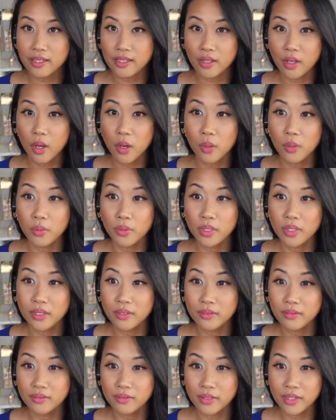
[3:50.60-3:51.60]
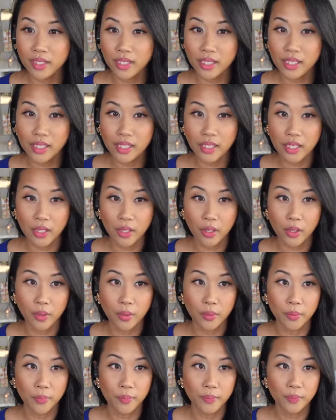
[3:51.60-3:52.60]
Owen Video,
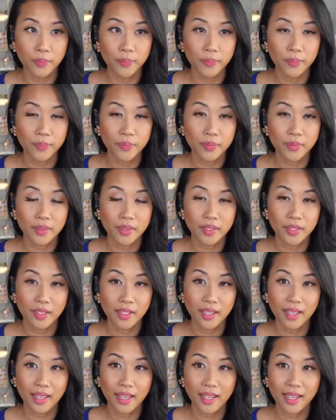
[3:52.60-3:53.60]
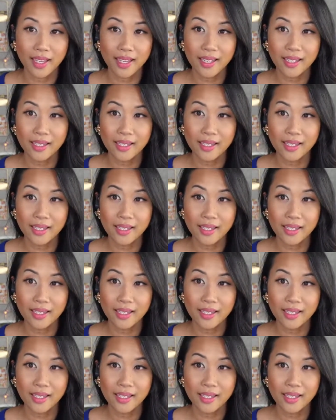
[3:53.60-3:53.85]
okay? So let me make sure